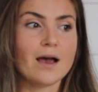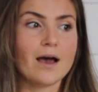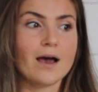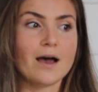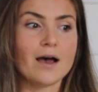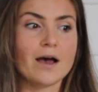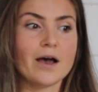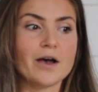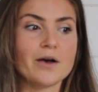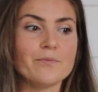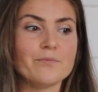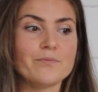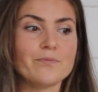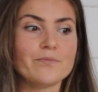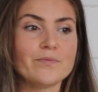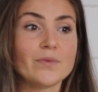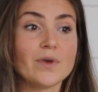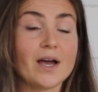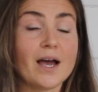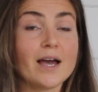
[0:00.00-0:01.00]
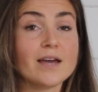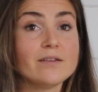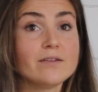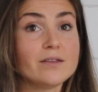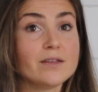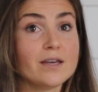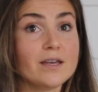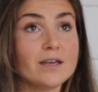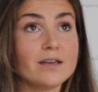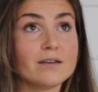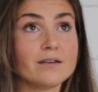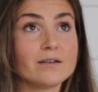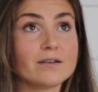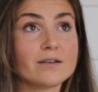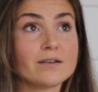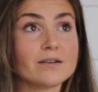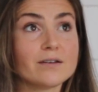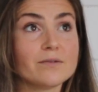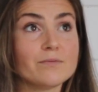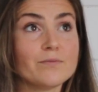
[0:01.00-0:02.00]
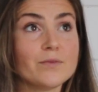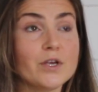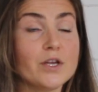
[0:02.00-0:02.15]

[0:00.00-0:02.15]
I think,